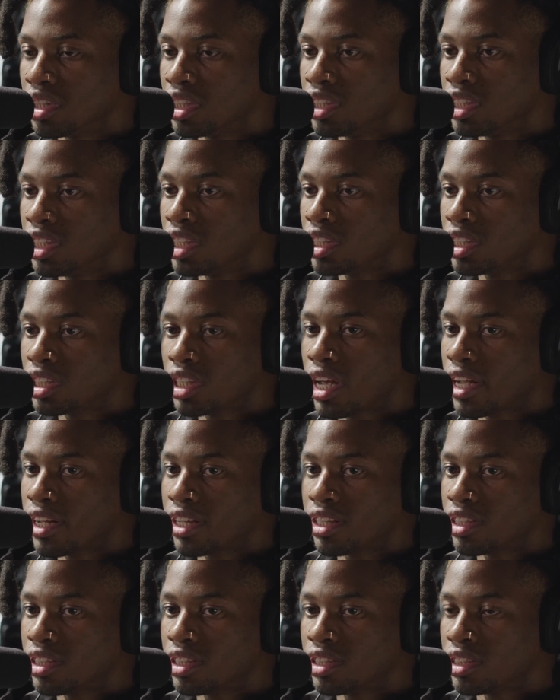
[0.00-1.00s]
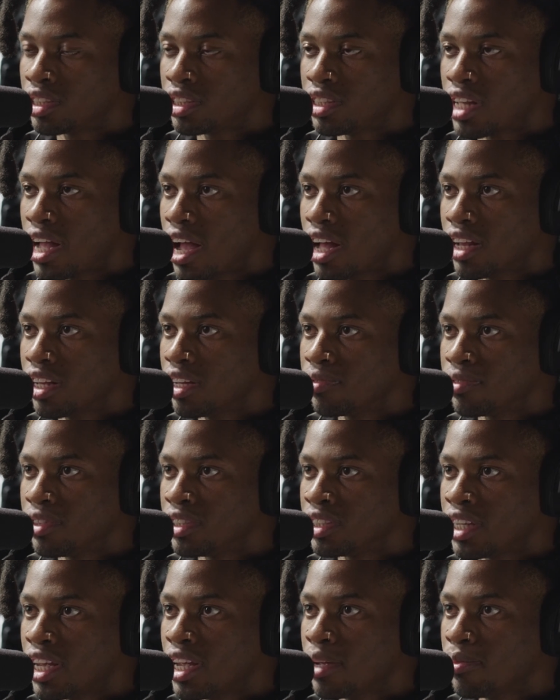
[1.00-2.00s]
just like the style of the
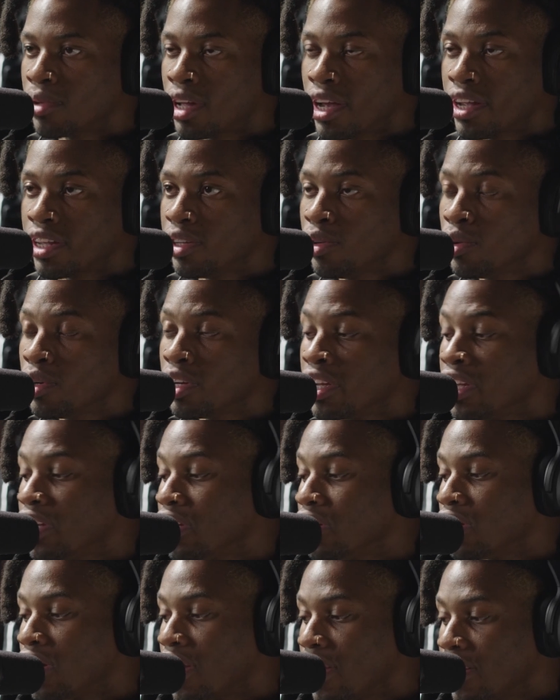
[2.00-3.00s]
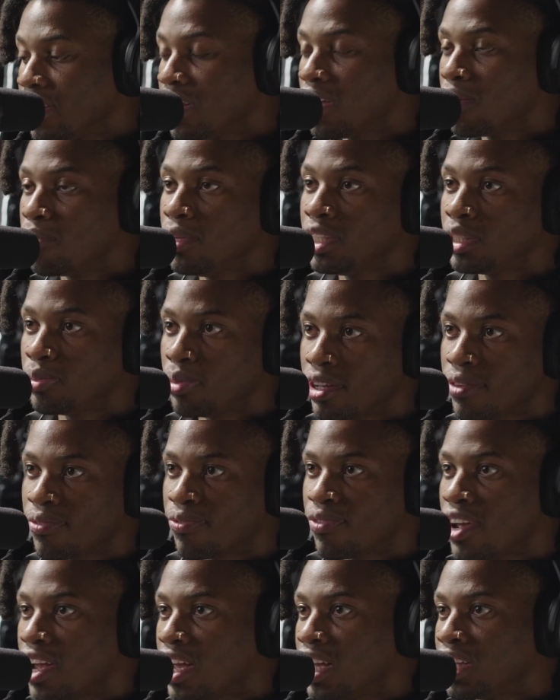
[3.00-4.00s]
tape, like you could hear like, me spitting
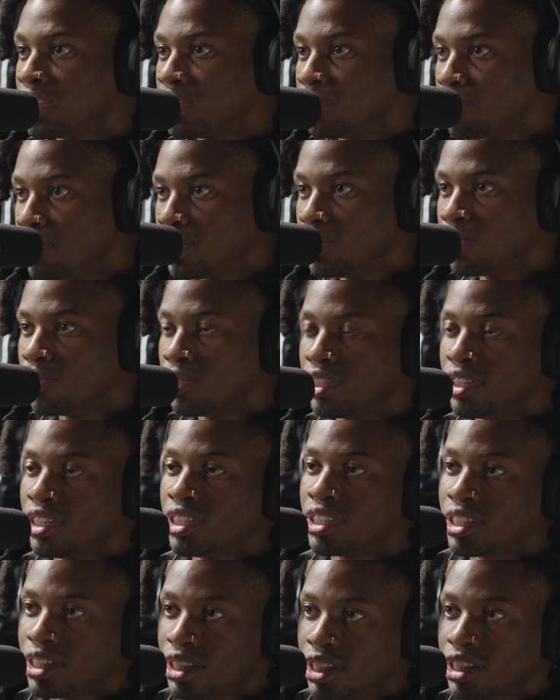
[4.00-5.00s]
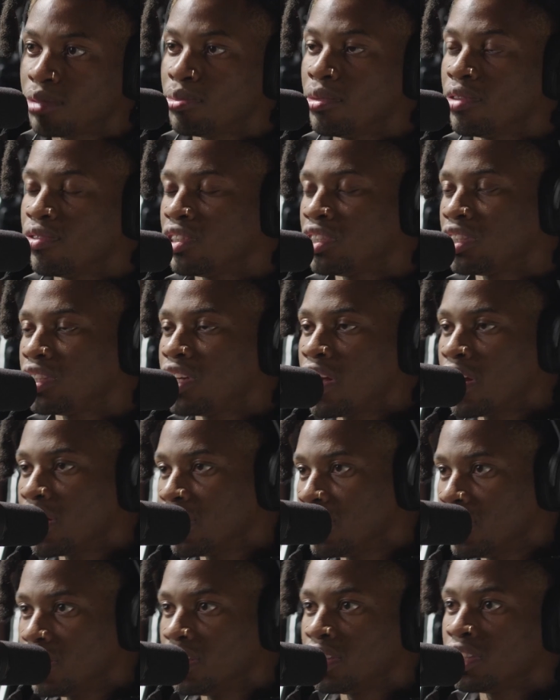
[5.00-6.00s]
fast and me doing this and this Memphis style
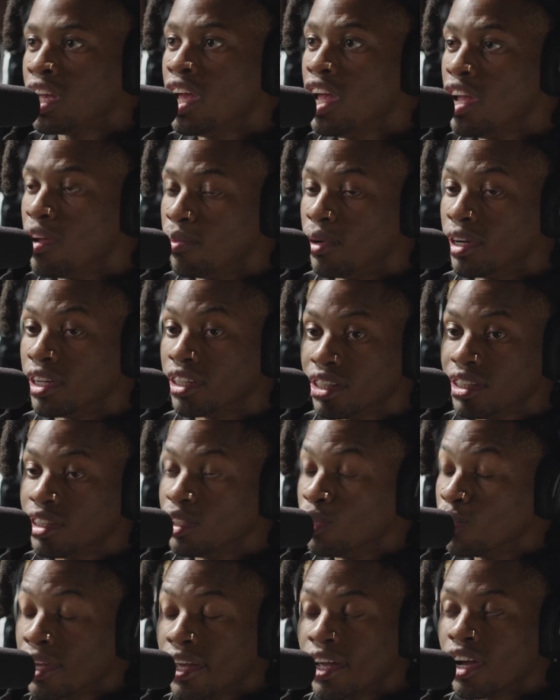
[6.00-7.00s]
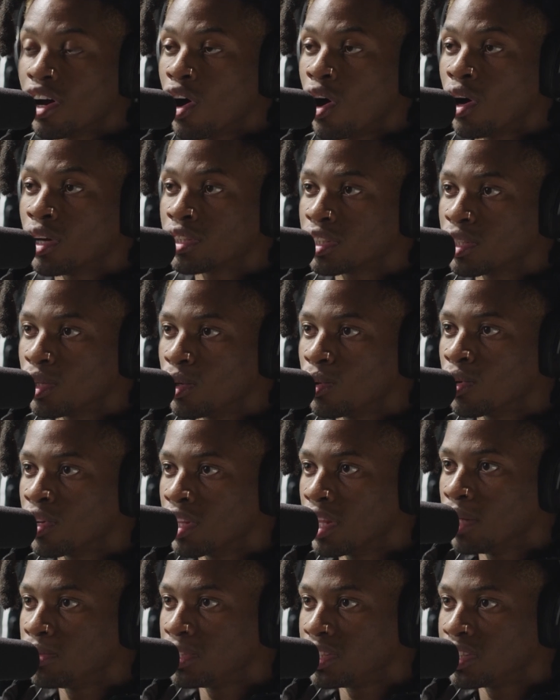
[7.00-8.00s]
and this, but you get also
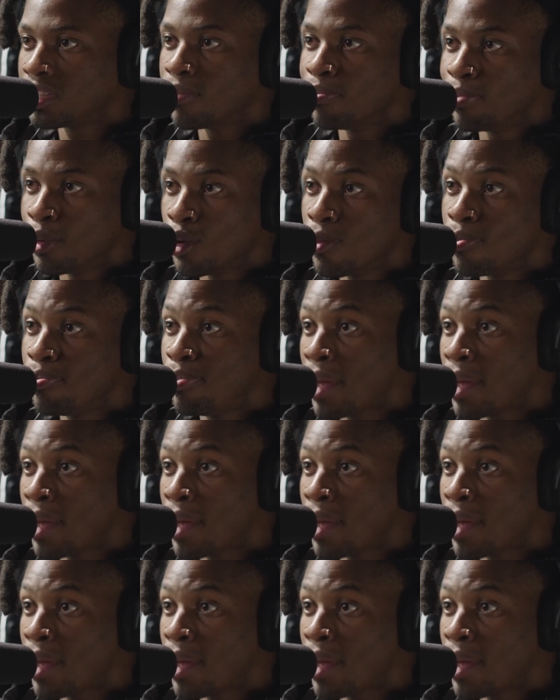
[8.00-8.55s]
glimpses of boom